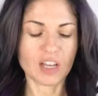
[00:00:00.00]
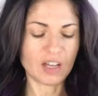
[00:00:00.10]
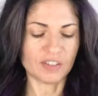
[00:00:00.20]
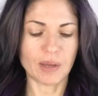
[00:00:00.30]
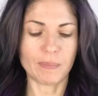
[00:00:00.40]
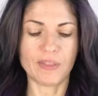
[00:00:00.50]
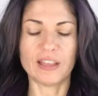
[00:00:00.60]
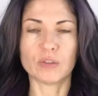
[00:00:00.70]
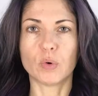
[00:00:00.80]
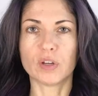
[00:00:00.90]
On top of
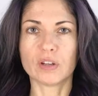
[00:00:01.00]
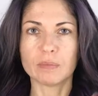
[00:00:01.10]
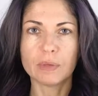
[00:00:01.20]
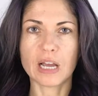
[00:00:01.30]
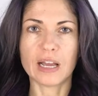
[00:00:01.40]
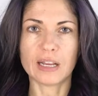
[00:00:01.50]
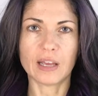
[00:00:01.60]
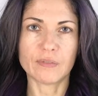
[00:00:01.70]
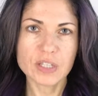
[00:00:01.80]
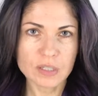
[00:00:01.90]
that, the oil can be kind of
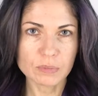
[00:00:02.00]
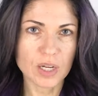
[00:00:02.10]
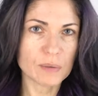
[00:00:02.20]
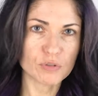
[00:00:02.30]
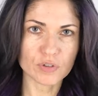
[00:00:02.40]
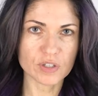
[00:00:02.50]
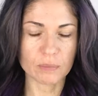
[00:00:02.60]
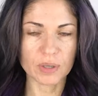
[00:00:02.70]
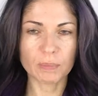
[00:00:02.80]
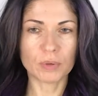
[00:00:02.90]
heavy sometimes for some
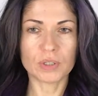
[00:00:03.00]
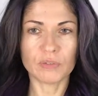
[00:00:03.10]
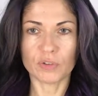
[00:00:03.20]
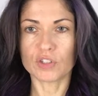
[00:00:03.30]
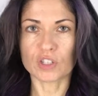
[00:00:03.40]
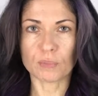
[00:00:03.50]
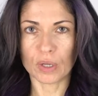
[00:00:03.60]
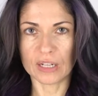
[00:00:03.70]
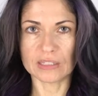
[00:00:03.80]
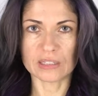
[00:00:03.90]
people, and if you just
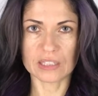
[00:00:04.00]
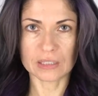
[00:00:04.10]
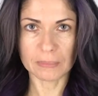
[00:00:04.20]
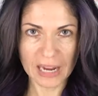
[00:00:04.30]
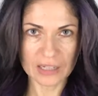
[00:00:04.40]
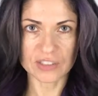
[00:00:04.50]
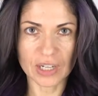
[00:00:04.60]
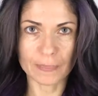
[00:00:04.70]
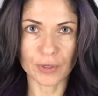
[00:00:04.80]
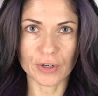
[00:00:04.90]
put it smack on
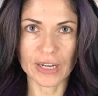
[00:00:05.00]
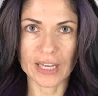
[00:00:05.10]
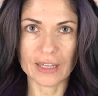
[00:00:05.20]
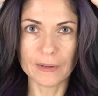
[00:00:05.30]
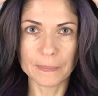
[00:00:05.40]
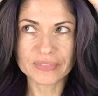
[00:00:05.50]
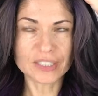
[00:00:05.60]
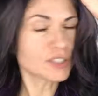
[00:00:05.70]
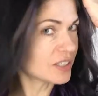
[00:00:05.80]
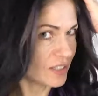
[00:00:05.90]
top of your head,
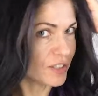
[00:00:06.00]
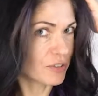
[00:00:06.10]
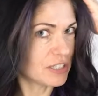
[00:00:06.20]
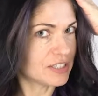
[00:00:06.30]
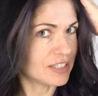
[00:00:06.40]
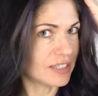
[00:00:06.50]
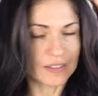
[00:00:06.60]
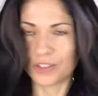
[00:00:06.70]
it's gonna look greasy.